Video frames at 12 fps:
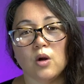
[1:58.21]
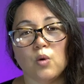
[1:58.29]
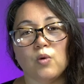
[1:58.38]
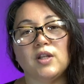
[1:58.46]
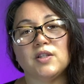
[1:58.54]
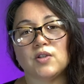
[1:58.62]

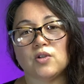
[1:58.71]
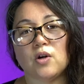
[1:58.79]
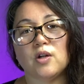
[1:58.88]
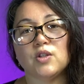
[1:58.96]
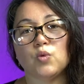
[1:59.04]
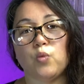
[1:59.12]
Well, it
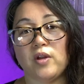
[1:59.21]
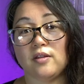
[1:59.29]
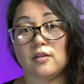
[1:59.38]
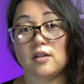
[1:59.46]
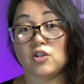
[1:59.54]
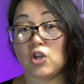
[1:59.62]
starts with
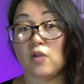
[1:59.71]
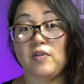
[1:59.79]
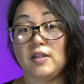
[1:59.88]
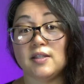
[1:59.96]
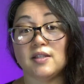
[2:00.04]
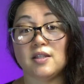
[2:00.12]
the
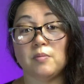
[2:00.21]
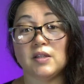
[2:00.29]
shelving system